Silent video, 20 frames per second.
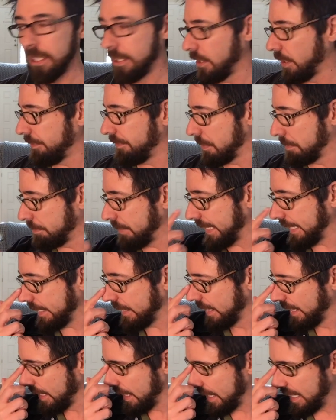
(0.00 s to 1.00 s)
I know for
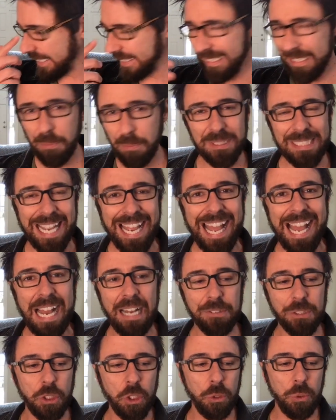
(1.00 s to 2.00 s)
me, I think it was a
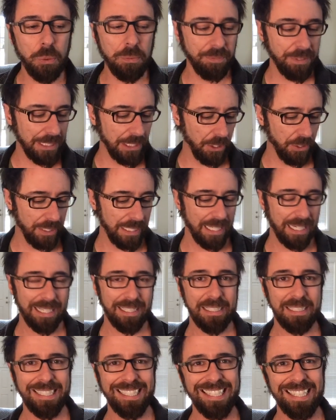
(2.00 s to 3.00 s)
how-to video that I
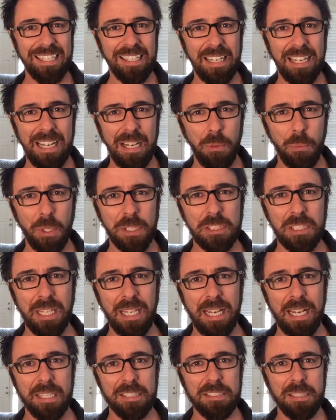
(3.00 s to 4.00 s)
did watch
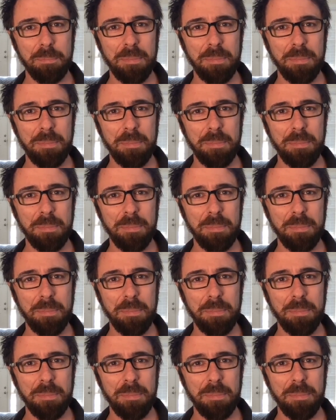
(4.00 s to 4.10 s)
last.